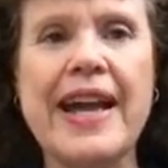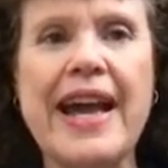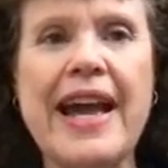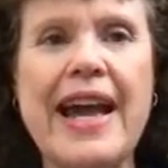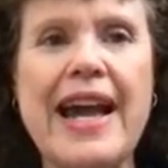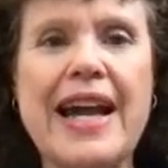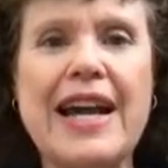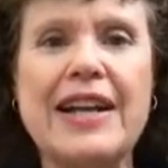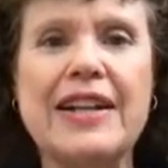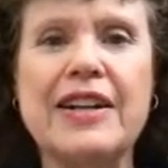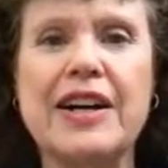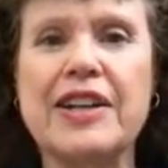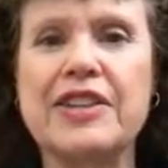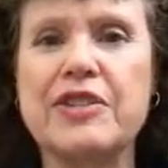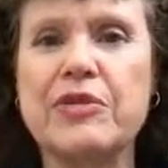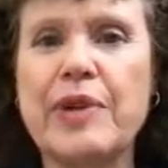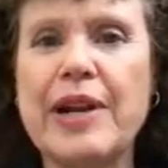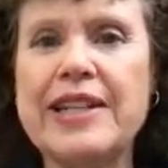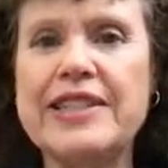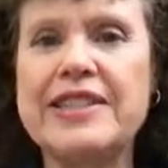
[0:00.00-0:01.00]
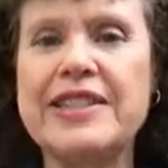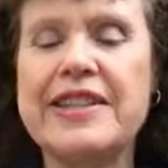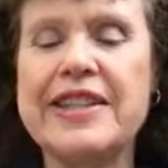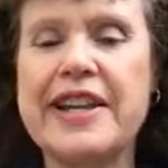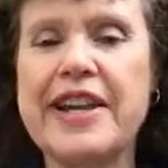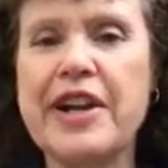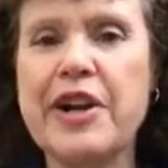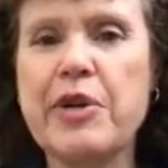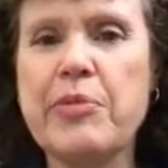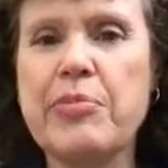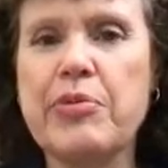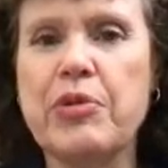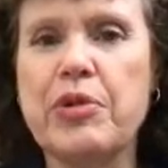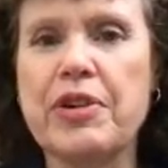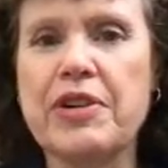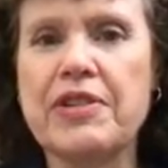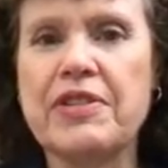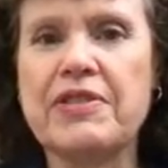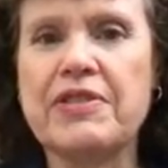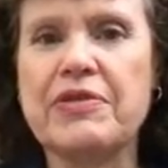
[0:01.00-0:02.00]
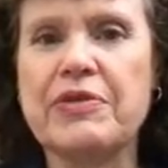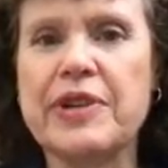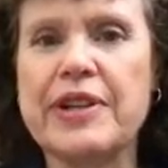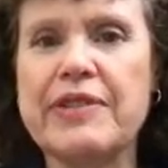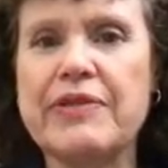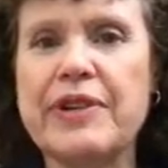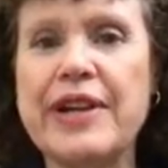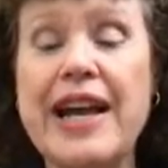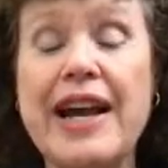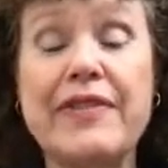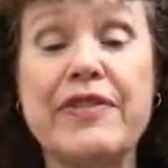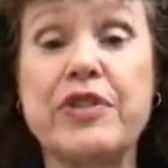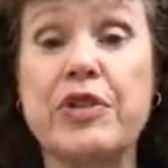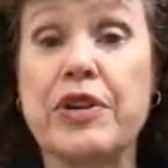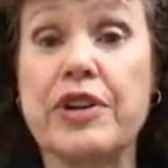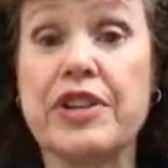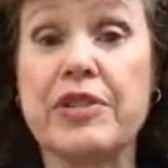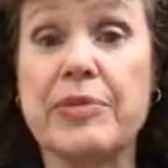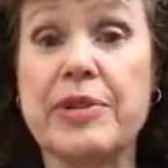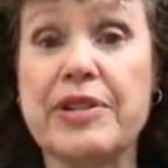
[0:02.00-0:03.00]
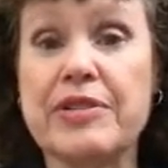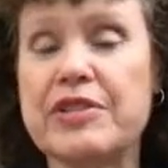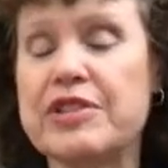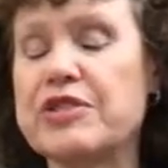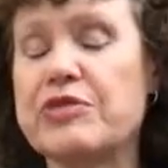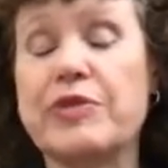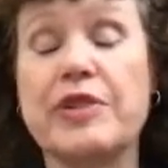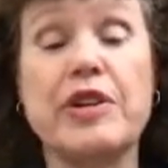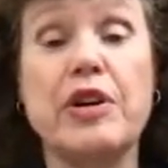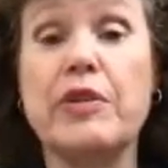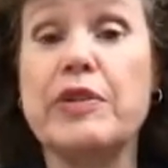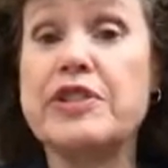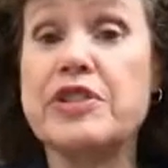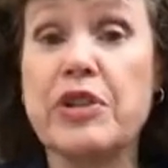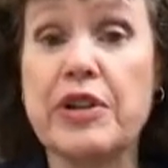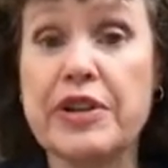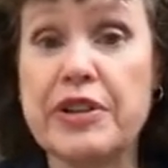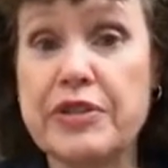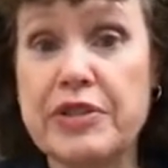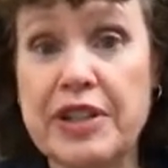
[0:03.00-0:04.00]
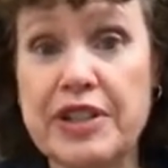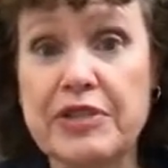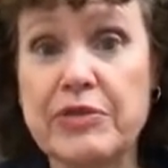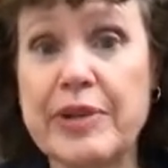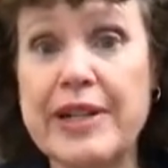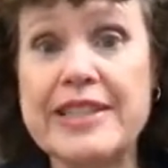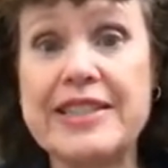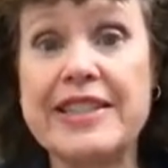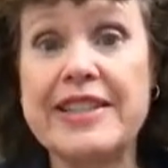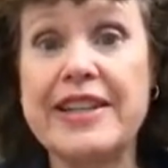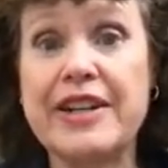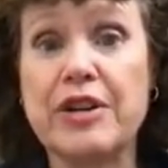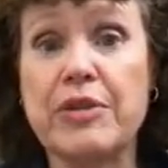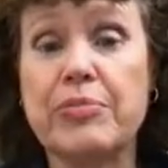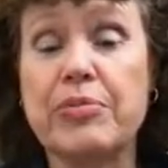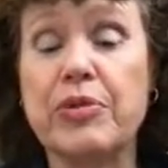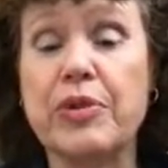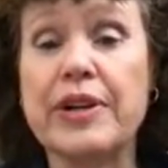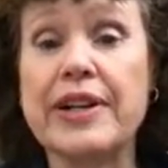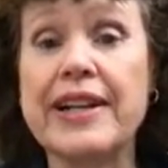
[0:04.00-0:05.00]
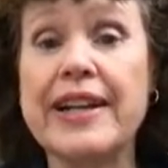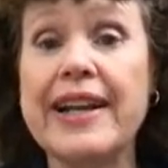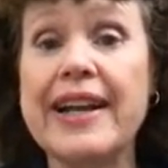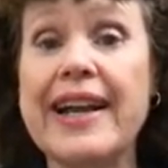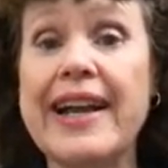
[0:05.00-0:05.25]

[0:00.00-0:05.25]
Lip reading: And on the way to the airport, we have an argument, because we always argued on the way to the airport.